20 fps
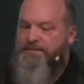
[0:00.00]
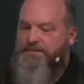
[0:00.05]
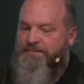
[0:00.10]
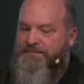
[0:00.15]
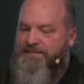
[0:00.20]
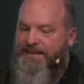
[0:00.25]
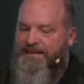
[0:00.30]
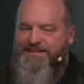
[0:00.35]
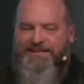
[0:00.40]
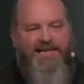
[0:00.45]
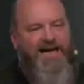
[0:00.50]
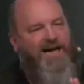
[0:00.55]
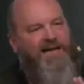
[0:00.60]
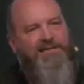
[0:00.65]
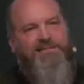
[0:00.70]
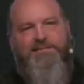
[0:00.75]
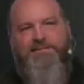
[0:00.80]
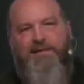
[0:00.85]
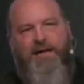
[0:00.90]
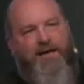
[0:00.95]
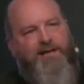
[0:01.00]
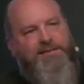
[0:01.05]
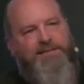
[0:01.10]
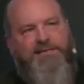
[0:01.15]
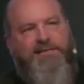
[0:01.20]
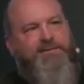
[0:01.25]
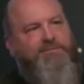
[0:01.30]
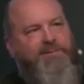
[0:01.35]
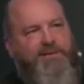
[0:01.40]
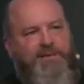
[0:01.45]
That's not
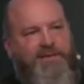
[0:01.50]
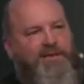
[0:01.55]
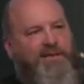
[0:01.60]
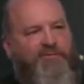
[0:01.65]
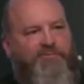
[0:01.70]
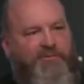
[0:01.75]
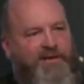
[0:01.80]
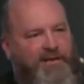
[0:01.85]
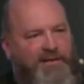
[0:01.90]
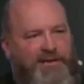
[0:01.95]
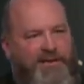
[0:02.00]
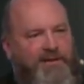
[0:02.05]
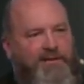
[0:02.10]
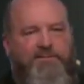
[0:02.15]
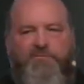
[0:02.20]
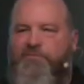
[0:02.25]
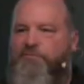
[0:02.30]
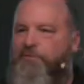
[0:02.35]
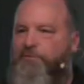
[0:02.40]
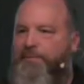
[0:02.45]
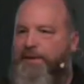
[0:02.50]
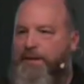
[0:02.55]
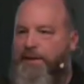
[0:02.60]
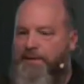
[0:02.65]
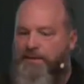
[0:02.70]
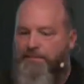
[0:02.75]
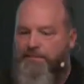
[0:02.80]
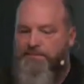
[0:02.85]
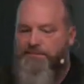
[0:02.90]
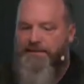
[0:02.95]
honestly really convenient for me
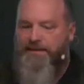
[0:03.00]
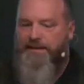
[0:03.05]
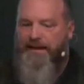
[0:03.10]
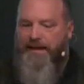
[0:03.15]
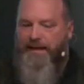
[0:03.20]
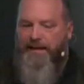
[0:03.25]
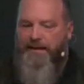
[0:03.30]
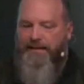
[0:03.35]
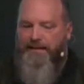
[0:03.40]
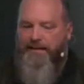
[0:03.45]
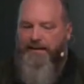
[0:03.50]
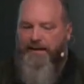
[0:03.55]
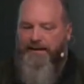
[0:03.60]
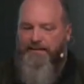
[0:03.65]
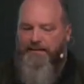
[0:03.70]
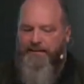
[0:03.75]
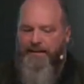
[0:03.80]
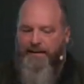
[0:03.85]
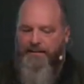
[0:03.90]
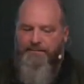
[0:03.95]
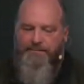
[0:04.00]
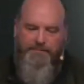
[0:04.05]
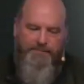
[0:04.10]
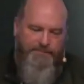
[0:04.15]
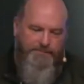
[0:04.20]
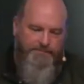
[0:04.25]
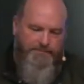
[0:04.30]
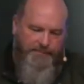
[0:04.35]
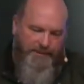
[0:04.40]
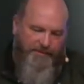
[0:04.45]
today. And
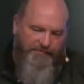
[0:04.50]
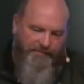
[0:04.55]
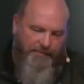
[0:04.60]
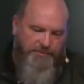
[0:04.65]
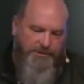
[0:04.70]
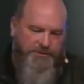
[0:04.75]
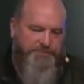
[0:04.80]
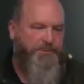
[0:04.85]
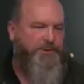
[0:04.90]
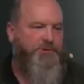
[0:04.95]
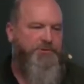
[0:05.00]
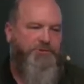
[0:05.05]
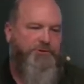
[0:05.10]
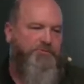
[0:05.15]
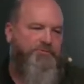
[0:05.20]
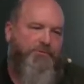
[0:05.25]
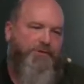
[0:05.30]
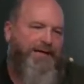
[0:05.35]
if I'm just being truthful,